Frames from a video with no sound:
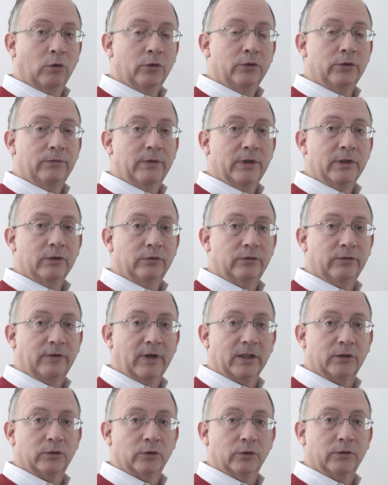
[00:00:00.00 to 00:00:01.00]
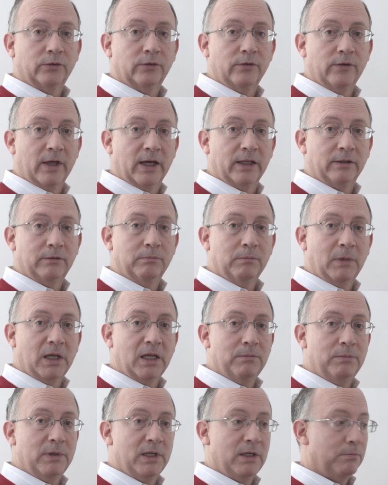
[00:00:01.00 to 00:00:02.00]
all the various factors that
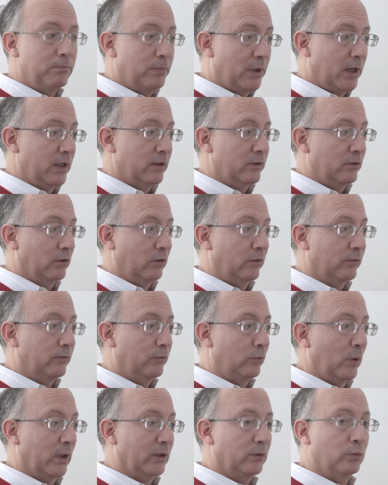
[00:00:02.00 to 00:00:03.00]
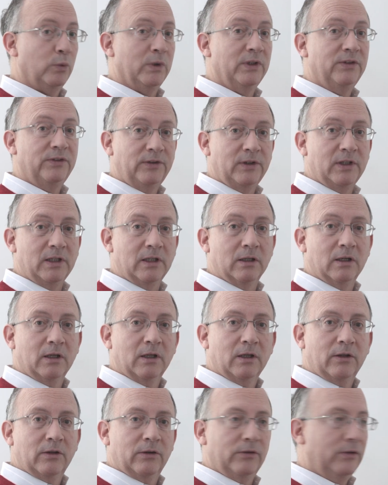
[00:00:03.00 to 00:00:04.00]
may be part of what we see.
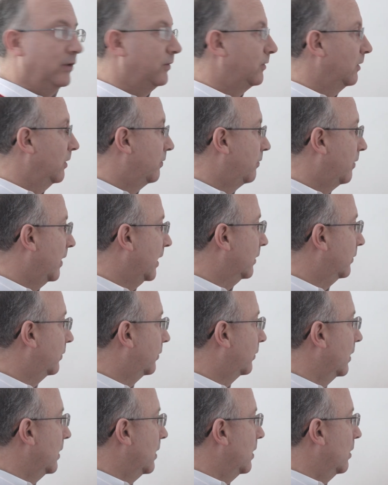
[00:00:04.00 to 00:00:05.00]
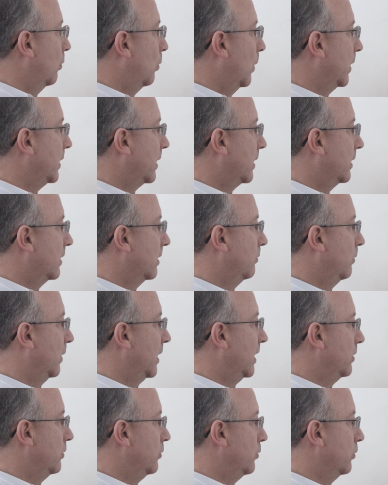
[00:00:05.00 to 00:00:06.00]
These effects, what are they
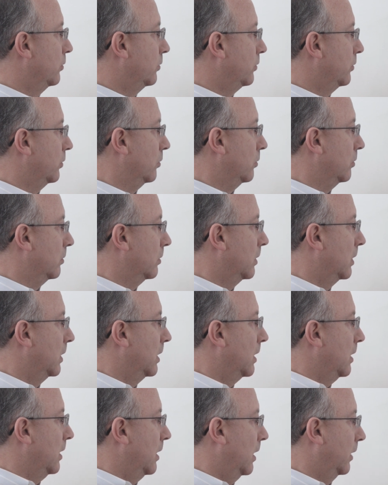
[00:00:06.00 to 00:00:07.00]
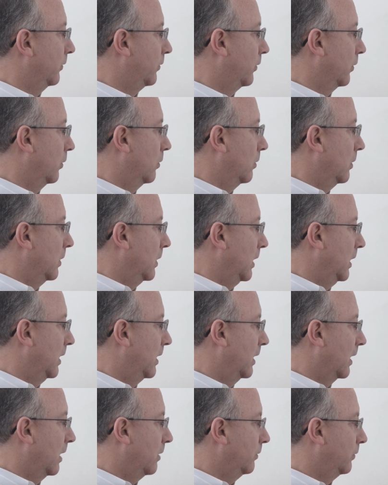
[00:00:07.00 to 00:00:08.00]
really due to? And so
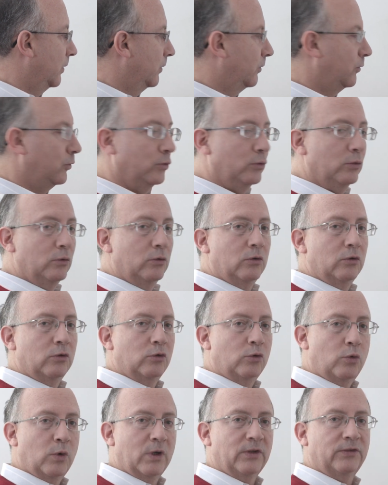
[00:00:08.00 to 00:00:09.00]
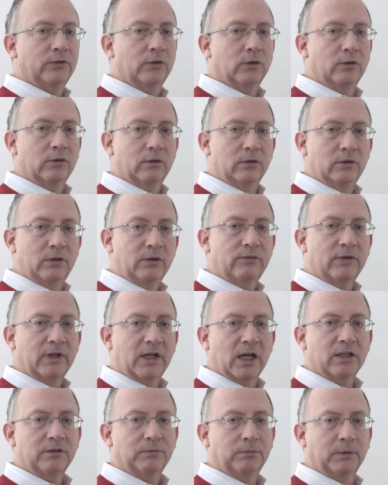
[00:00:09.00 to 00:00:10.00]
it allows us to question
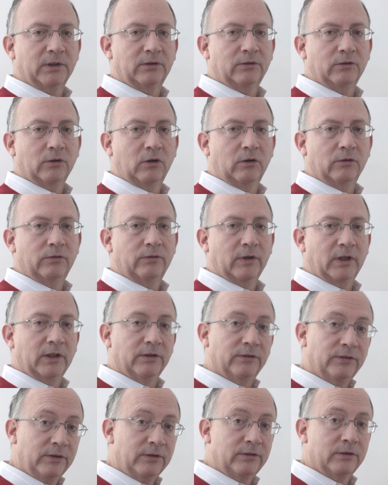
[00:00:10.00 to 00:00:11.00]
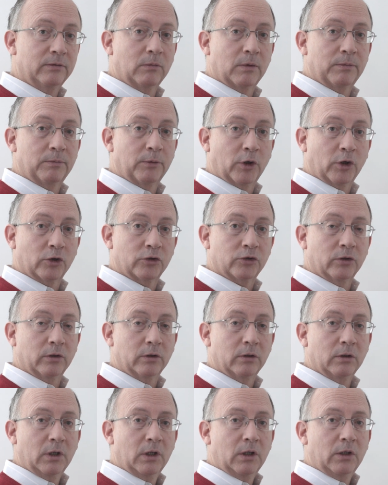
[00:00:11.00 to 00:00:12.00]
different aspects of a system of production,